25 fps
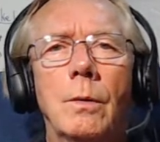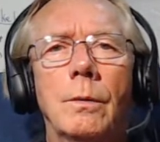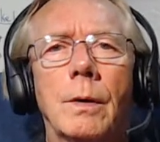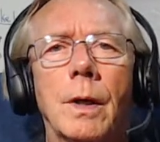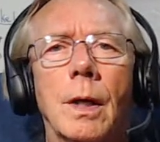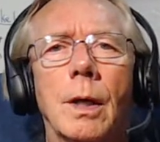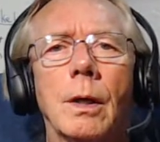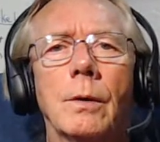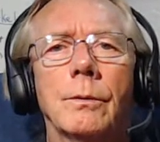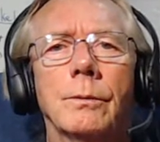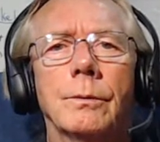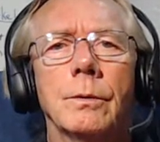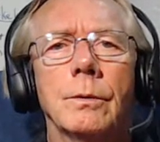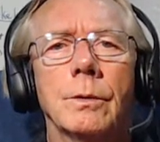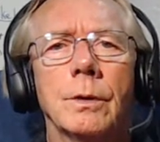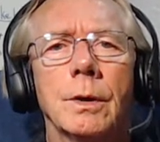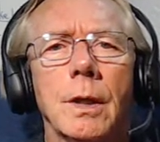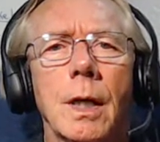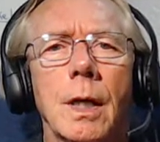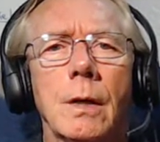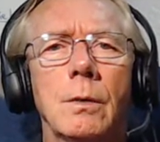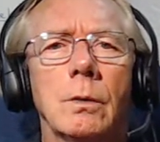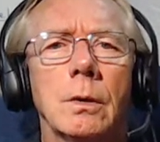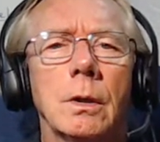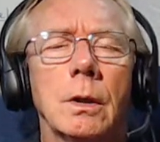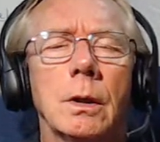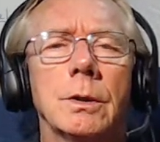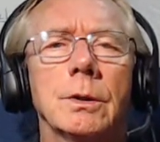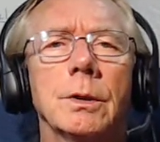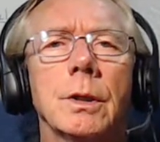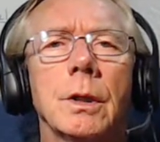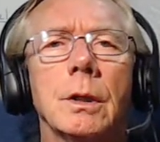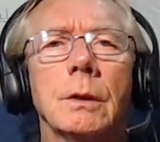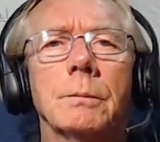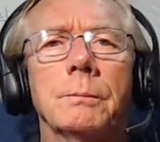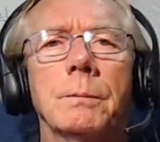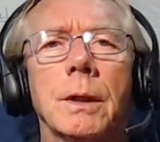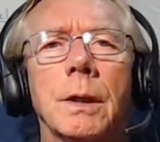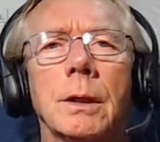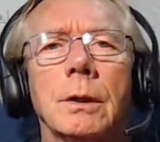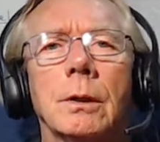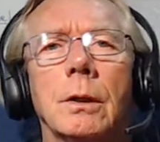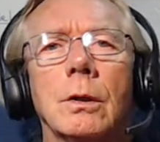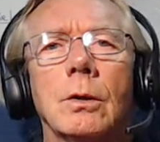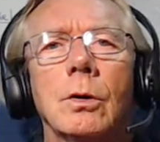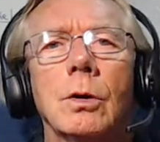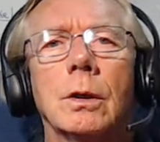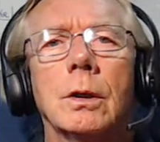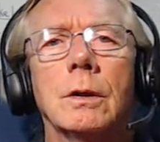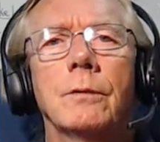Now today we're going to talk about
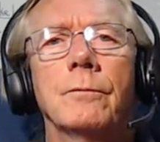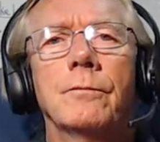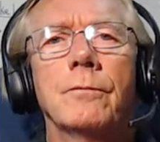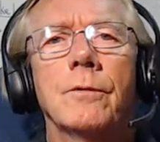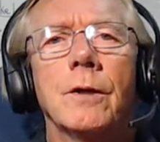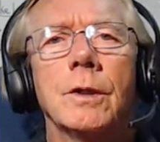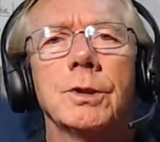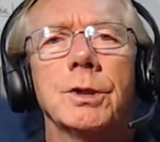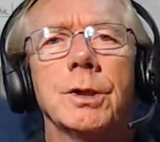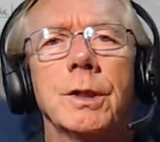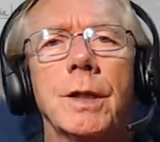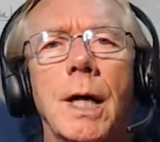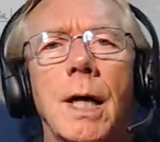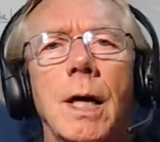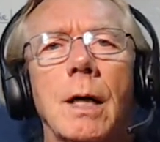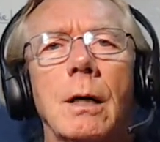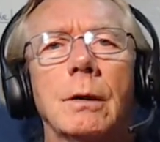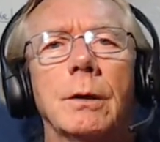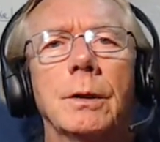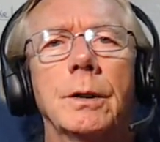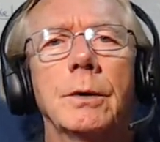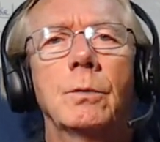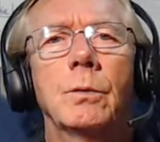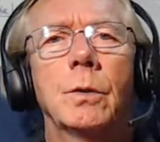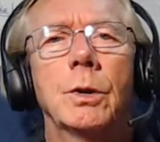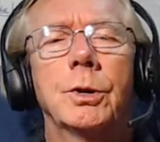the look and functionality,